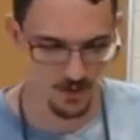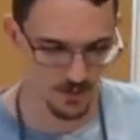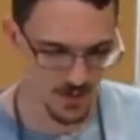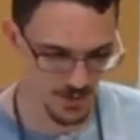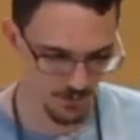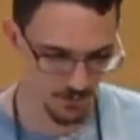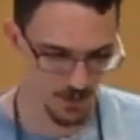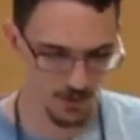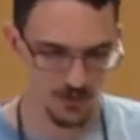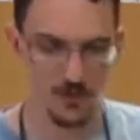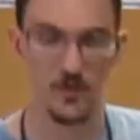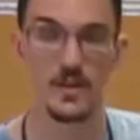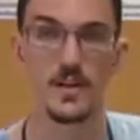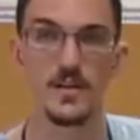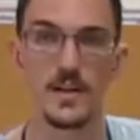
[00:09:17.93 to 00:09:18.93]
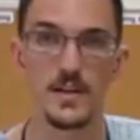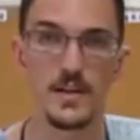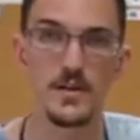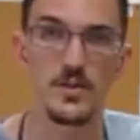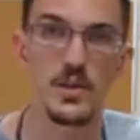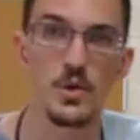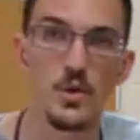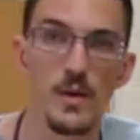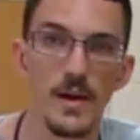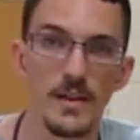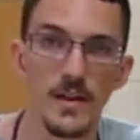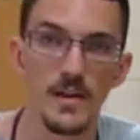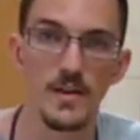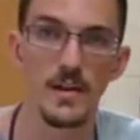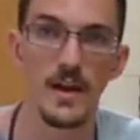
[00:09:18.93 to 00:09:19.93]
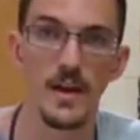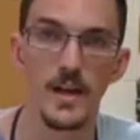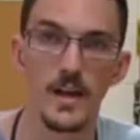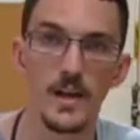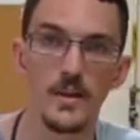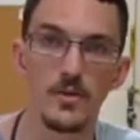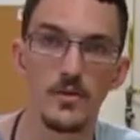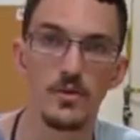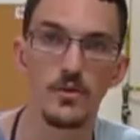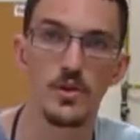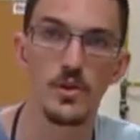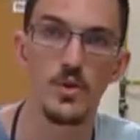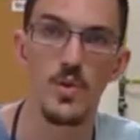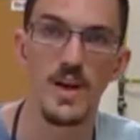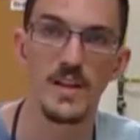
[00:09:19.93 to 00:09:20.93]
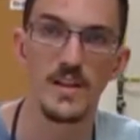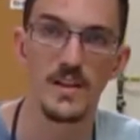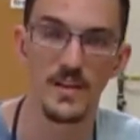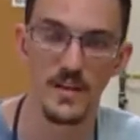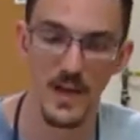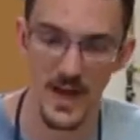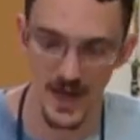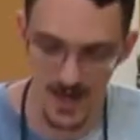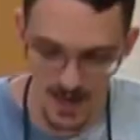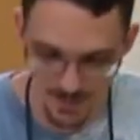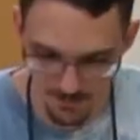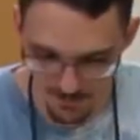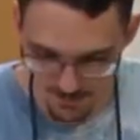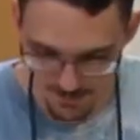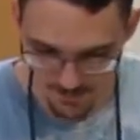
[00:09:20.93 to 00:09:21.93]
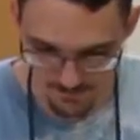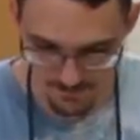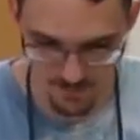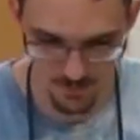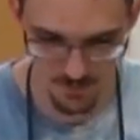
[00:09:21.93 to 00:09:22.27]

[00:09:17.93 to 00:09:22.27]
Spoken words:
Okay, so since I did 2 on this side, I got to do 2 on this side, opposite.